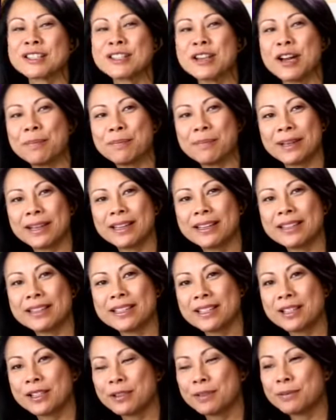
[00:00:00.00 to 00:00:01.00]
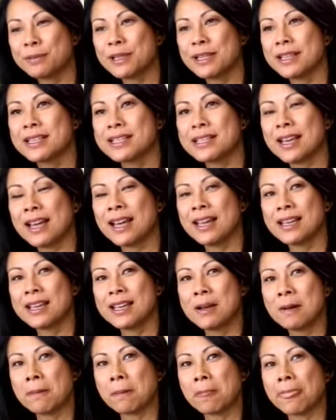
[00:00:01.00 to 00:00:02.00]
topic, Anatara, because I,
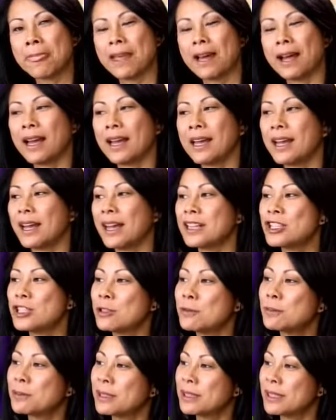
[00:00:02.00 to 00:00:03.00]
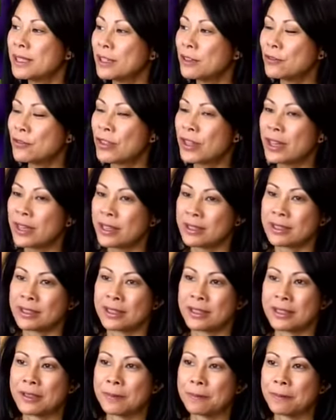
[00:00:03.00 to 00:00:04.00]
I, I do believe that
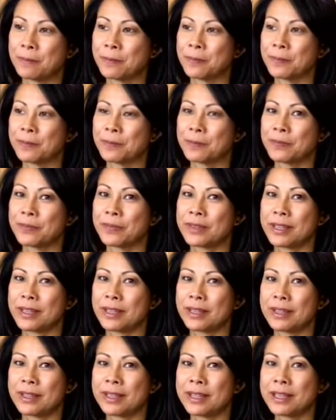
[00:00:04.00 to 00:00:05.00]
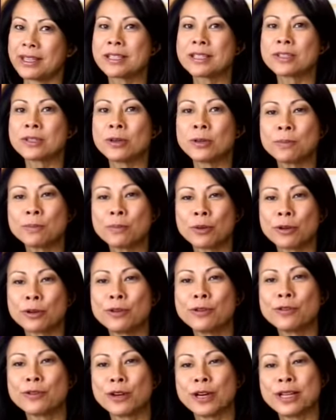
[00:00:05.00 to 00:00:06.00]
it is so
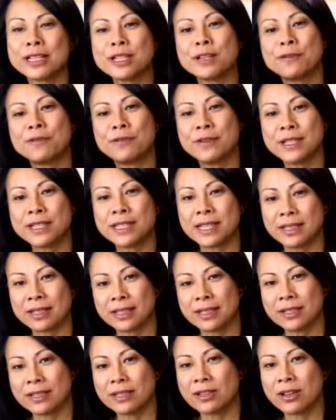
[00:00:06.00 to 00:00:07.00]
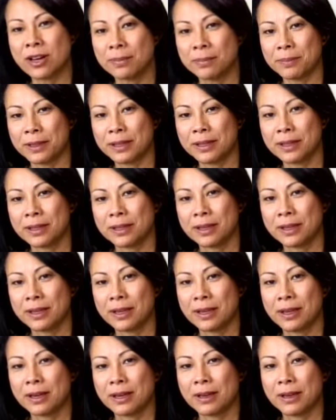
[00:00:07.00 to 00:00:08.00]
important for us to visit this topic
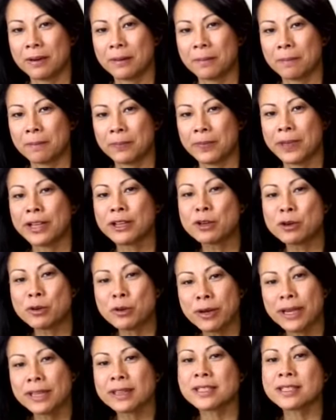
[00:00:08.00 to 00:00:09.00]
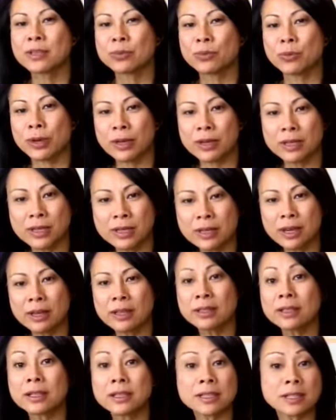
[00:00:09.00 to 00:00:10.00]
and mm-hmm. create this awareness on
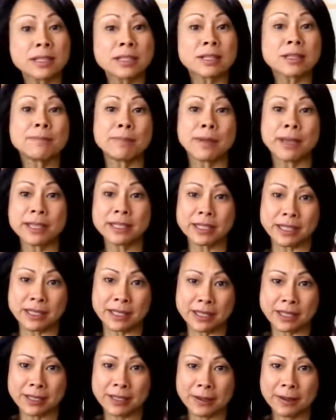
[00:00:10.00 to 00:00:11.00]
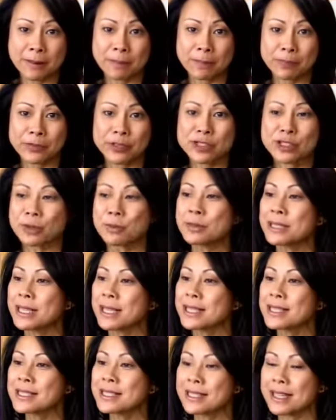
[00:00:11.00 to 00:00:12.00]
a consistent basis. It's almost
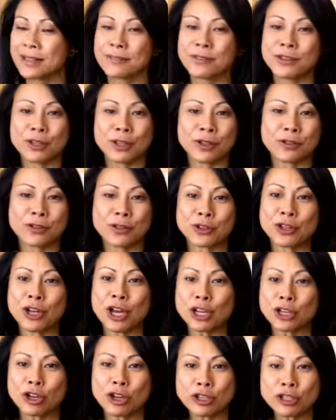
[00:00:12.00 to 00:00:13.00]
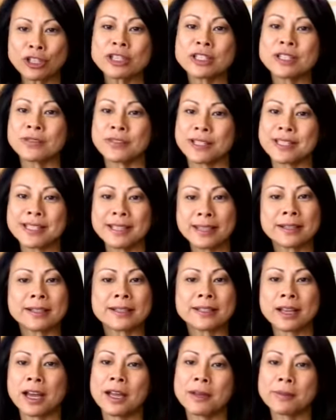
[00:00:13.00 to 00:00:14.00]
mm-hmm. like if you, if you're not conscious of it, set a
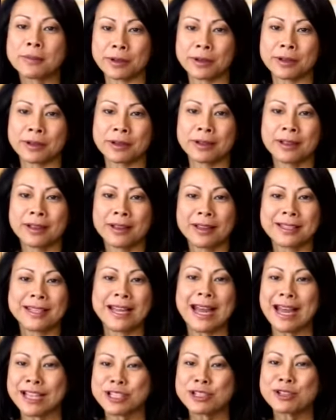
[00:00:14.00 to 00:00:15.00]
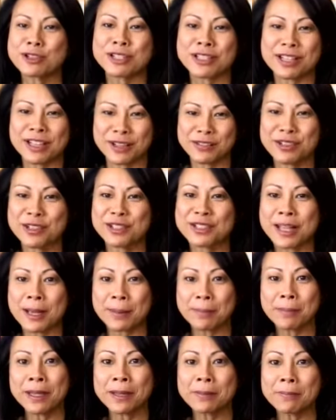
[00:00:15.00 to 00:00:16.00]
timer to ask yourself. You know, it's
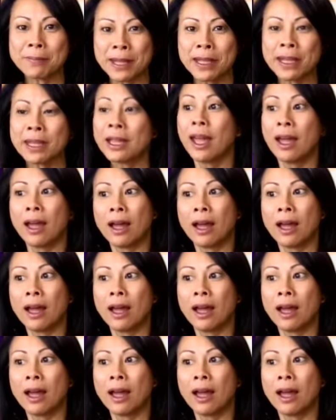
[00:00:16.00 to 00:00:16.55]
like bing, bing.